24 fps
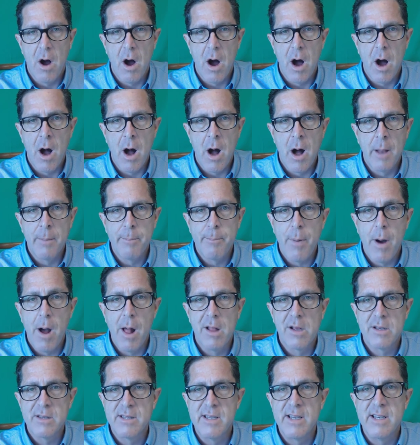on
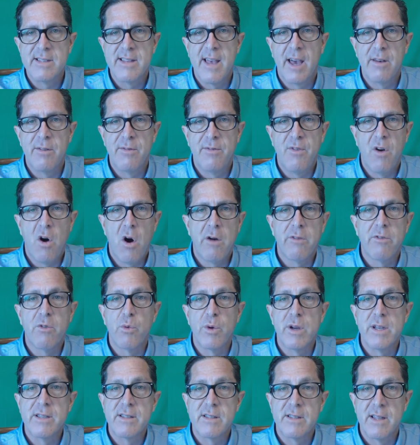policies that involve
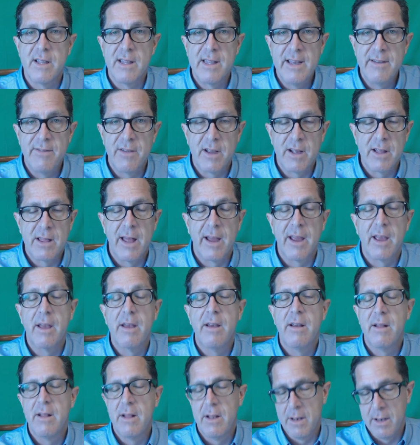risks to living, like
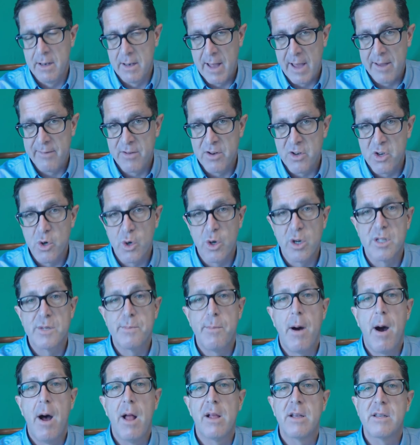life
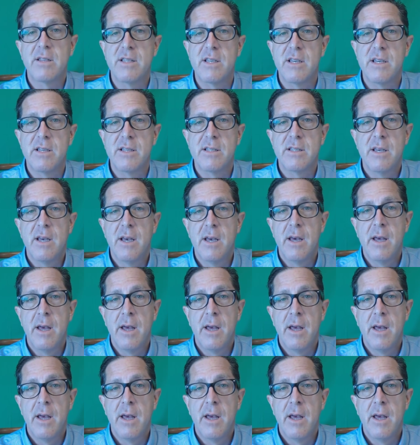insurance policies,